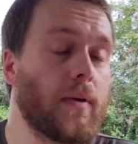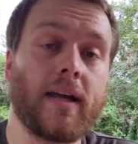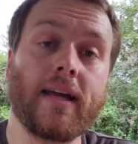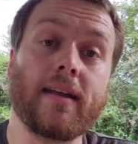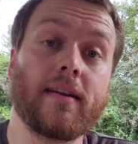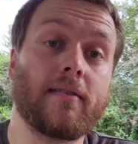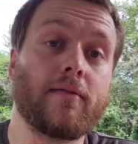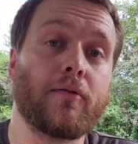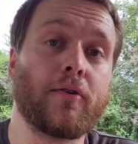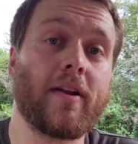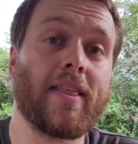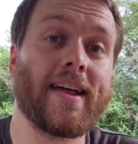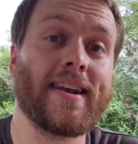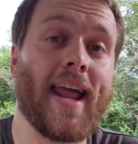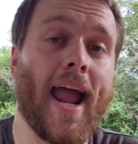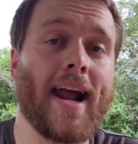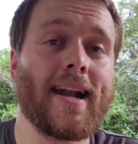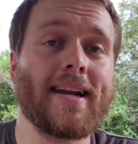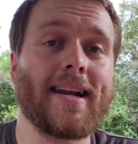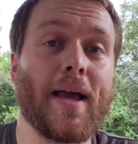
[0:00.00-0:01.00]
get rid of
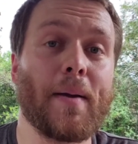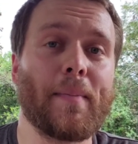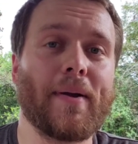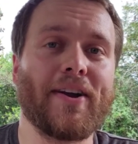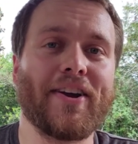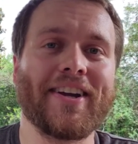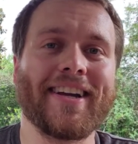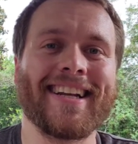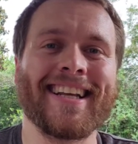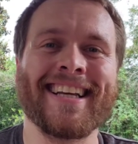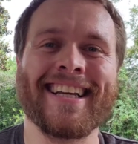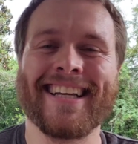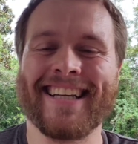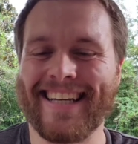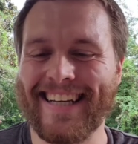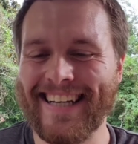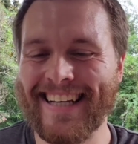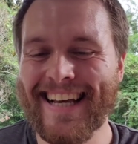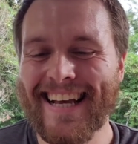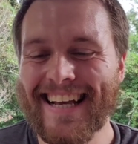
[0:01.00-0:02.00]
that 90-day period.
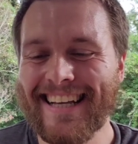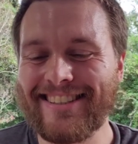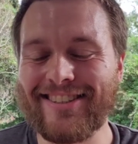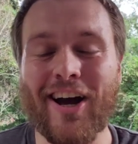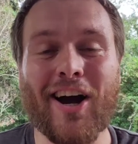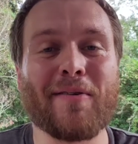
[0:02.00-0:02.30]
So